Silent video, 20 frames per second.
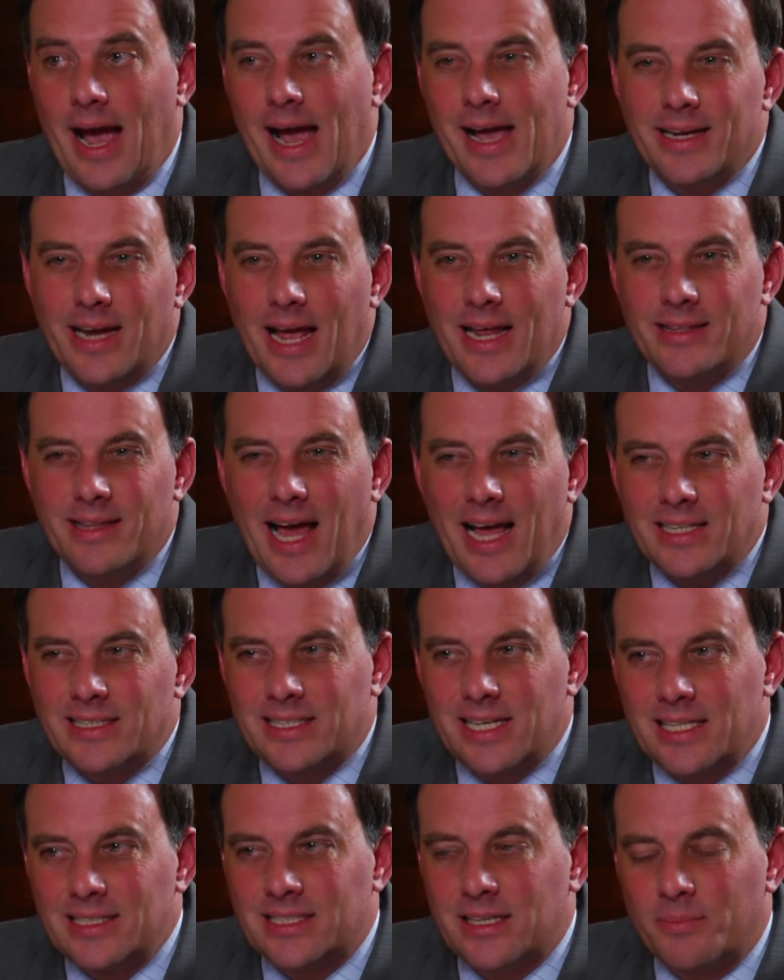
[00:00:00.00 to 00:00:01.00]
And that
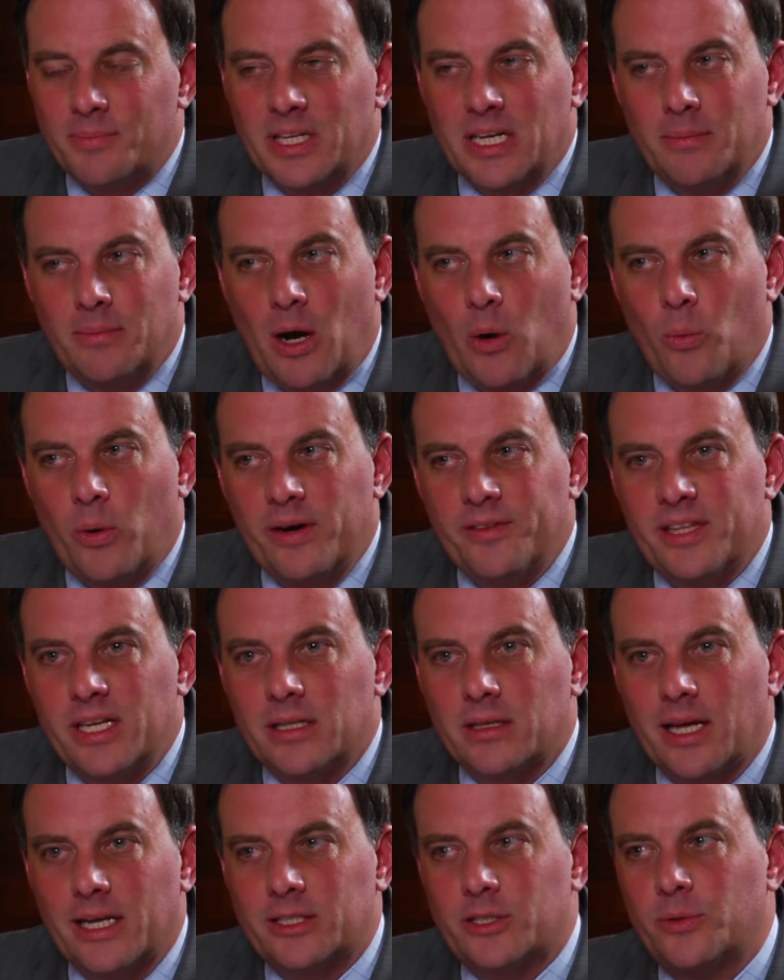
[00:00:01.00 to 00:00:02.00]
says something about where the
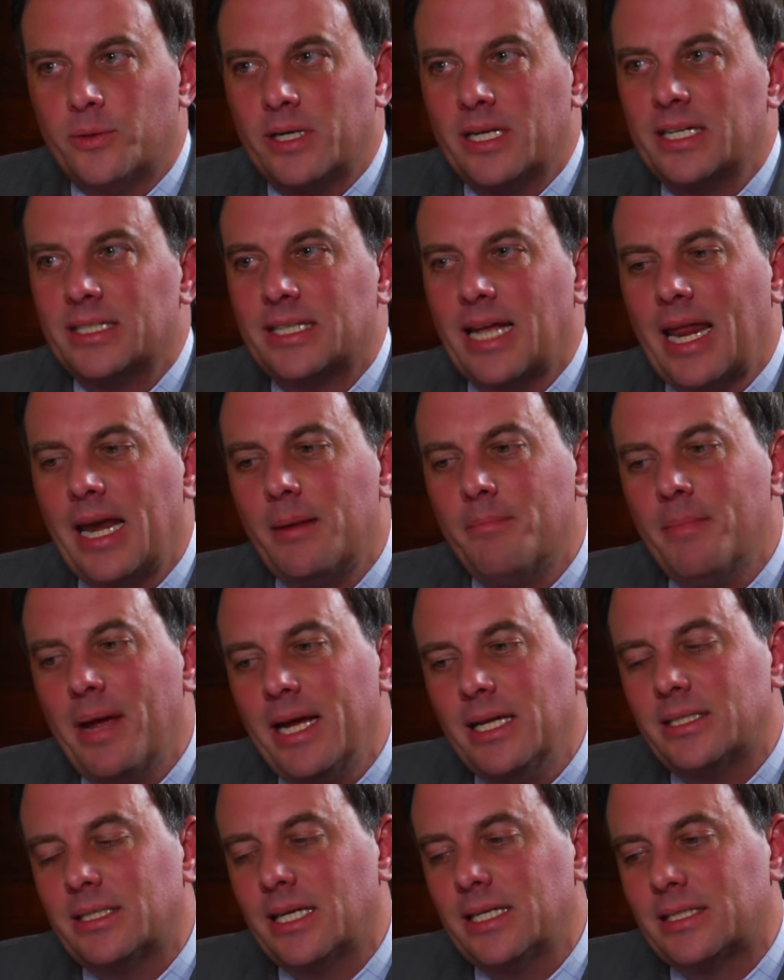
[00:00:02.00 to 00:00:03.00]
electorate is, and it
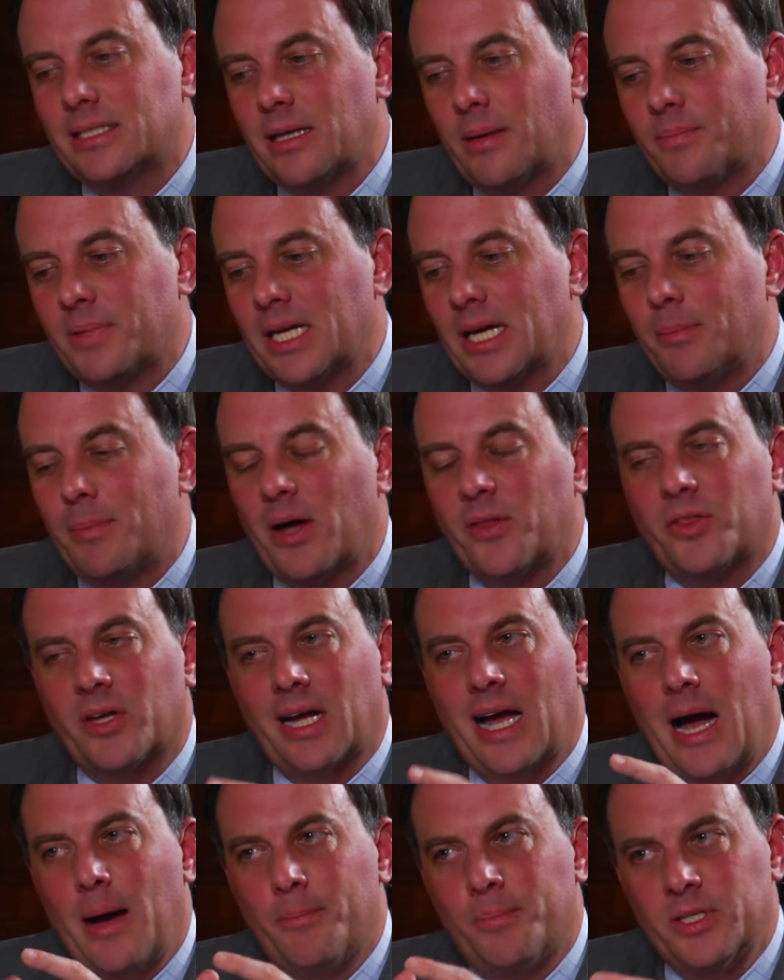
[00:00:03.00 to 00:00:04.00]
may say something about the
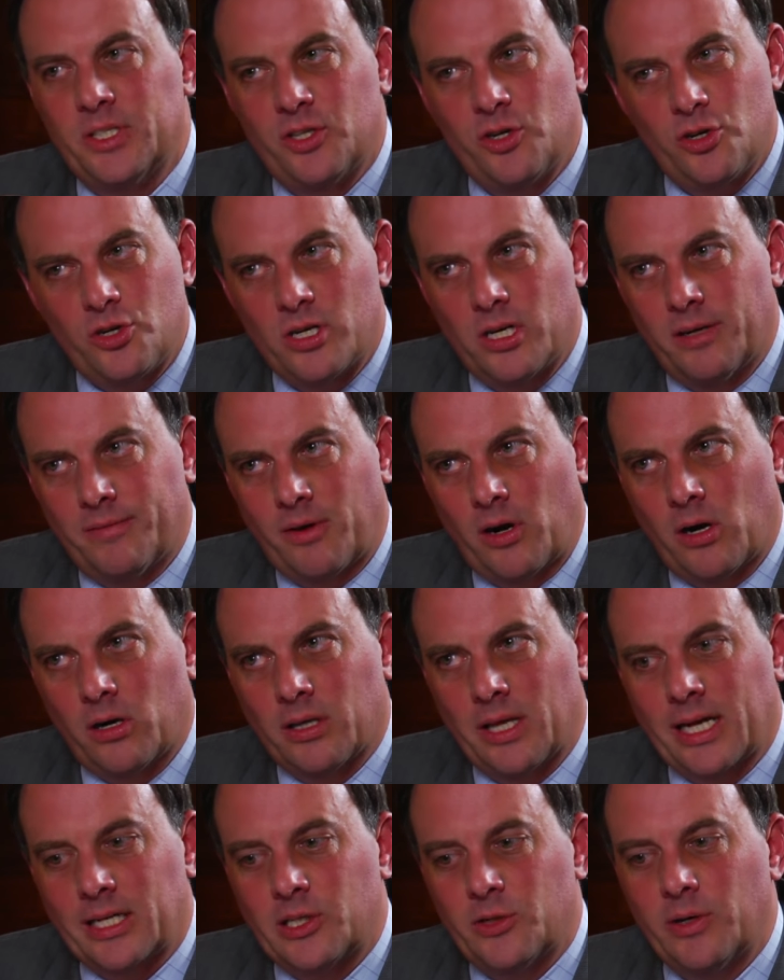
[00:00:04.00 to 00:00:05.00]
composition of our
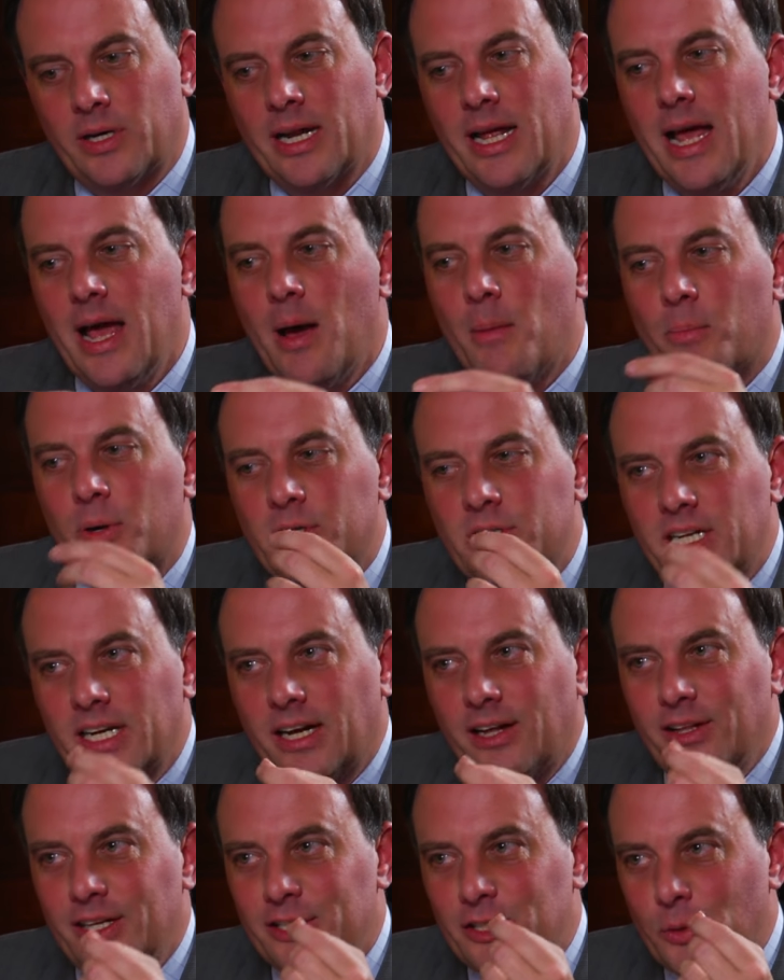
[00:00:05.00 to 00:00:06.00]
electorate,
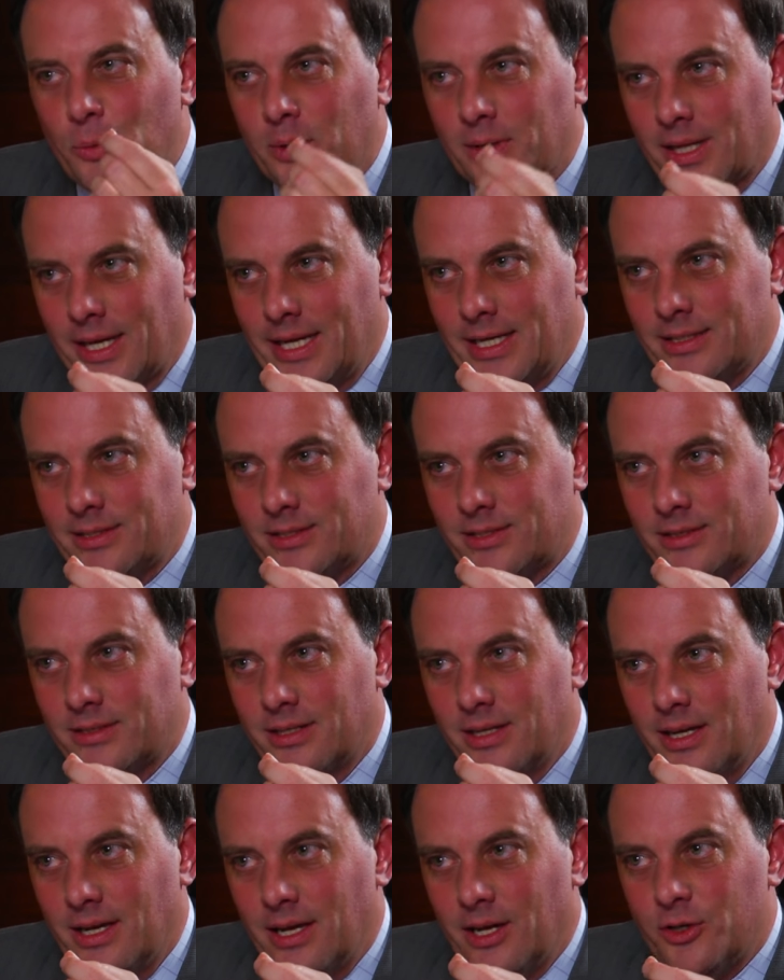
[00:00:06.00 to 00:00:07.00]
particularly as it relates
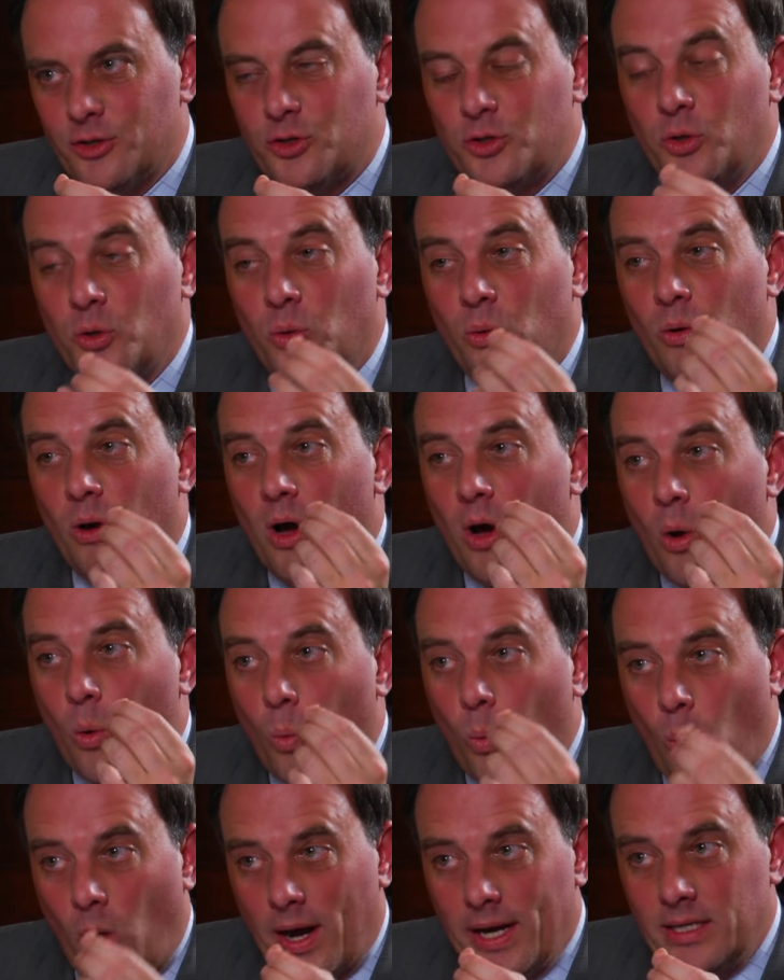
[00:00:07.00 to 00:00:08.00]
to
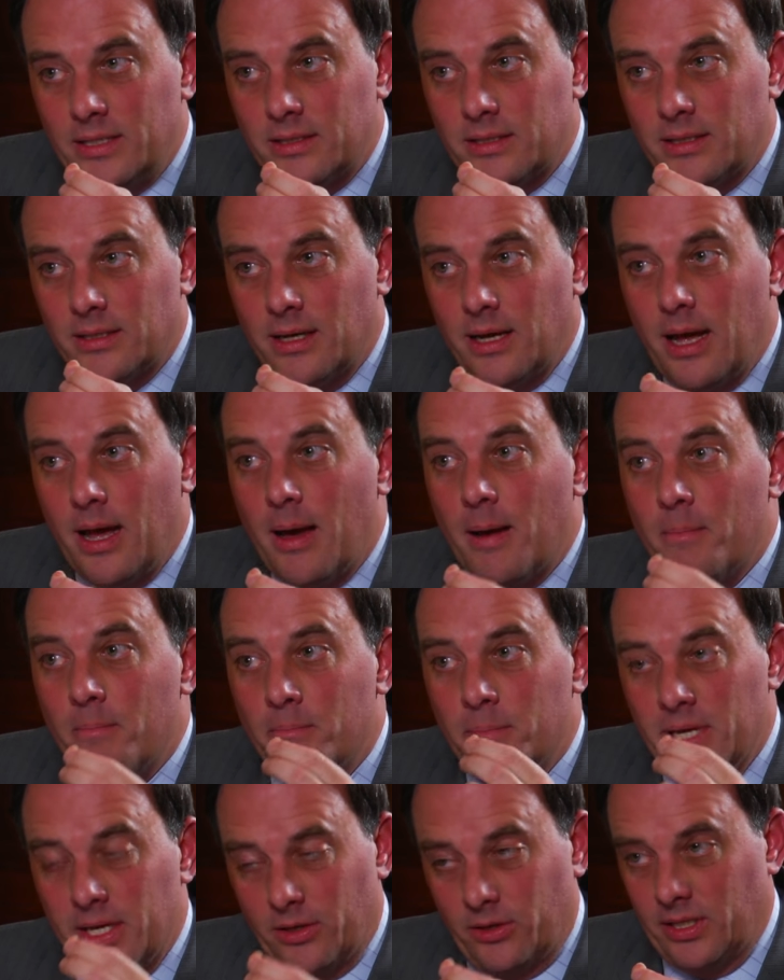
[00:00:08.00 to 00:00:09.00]
white,
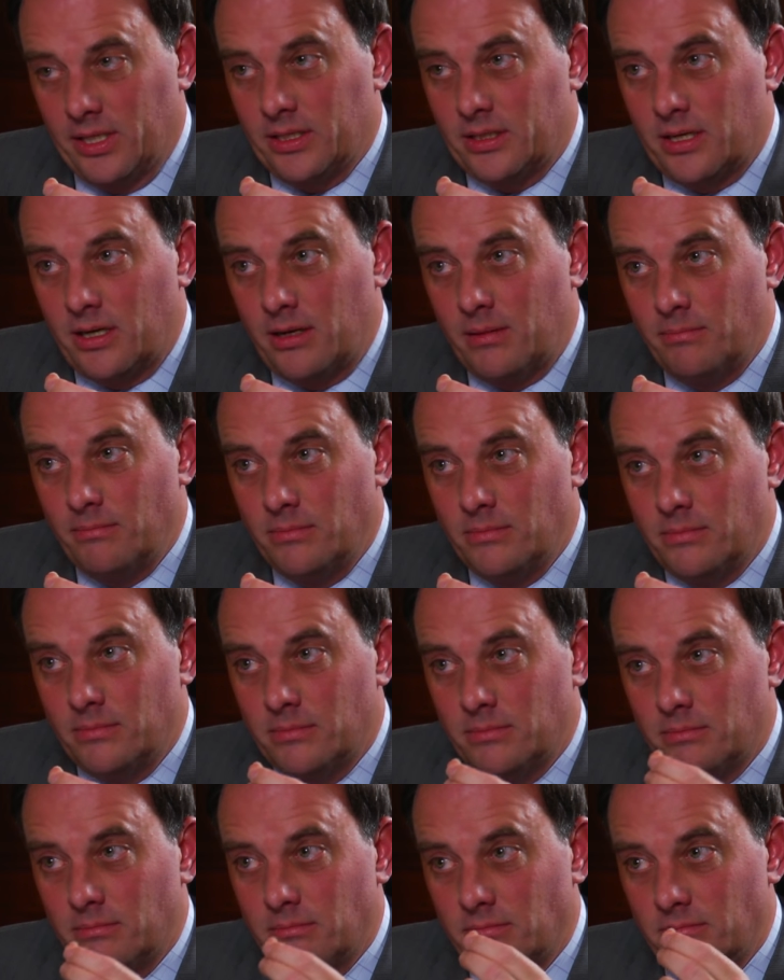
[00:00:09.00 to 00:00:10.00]
middle-income
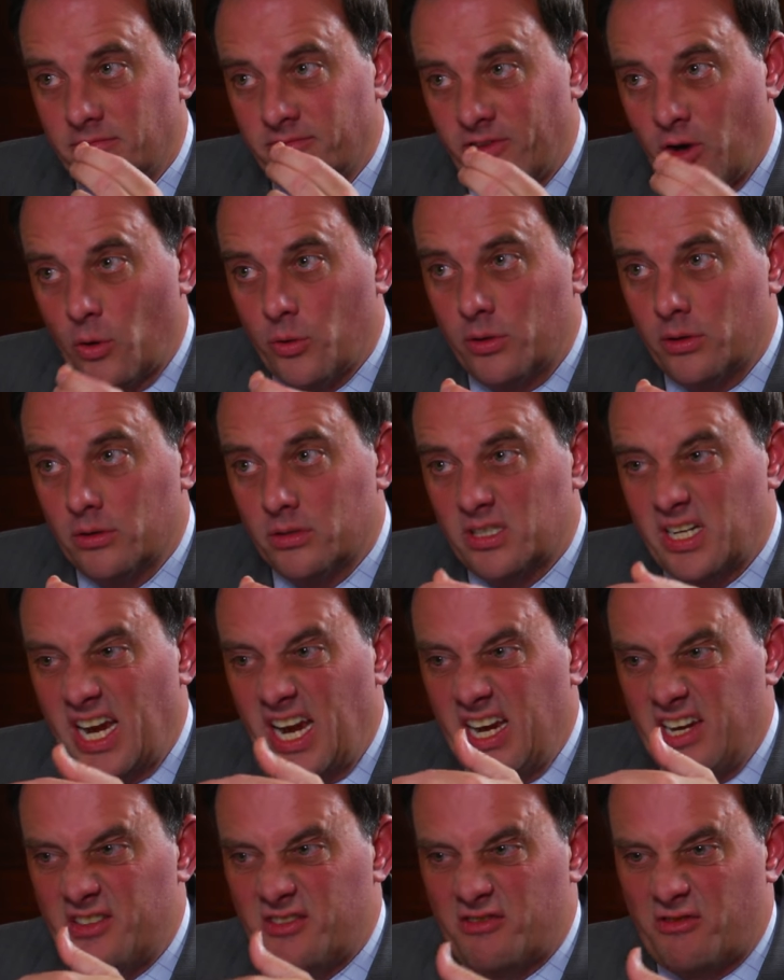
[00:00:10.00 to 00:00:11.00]
voters
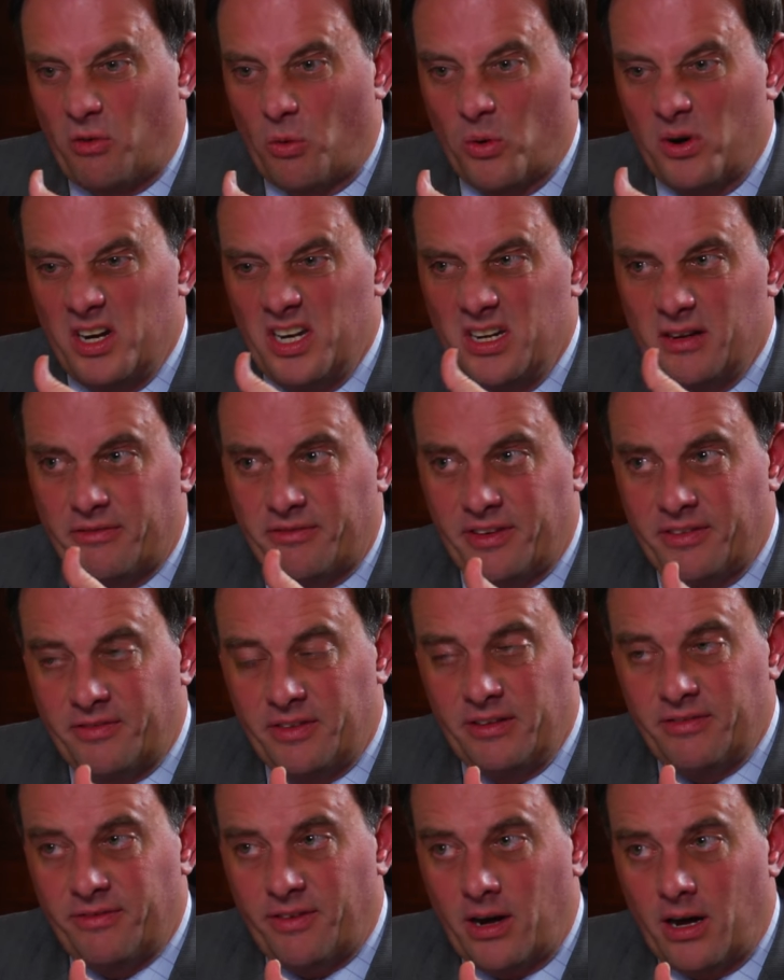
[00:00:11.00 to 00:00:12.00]
age 40 to
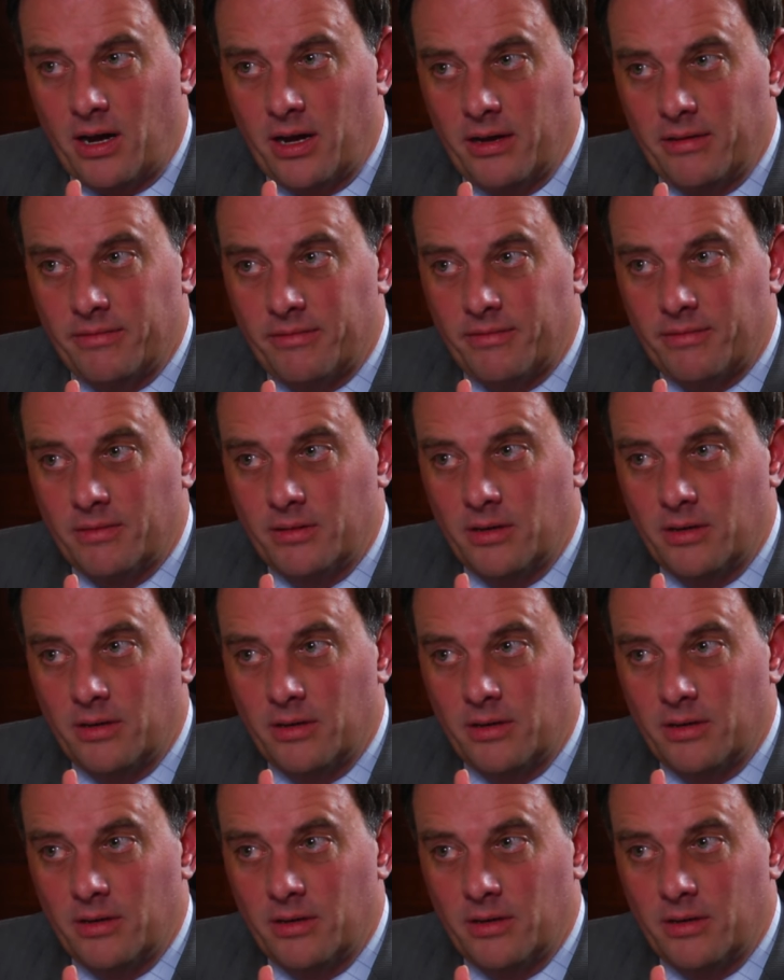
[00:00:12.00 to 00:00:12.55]
55